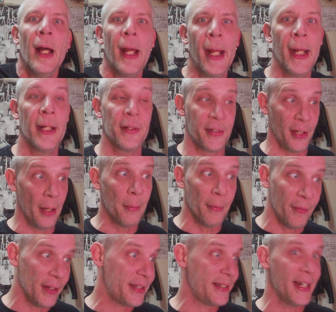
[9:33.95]
And some
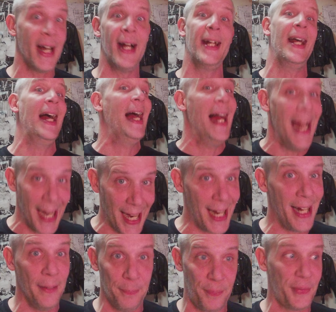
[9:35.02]
of it's not
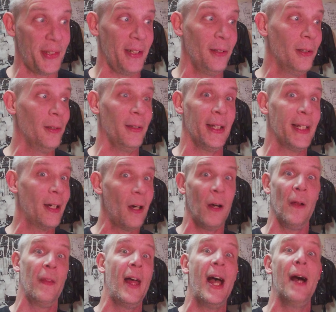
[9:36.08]
absolutely
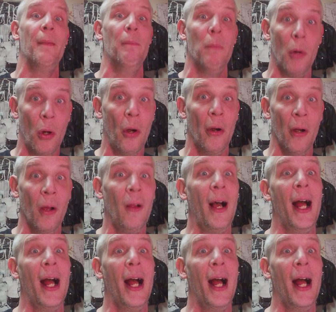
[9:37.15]
all that moral.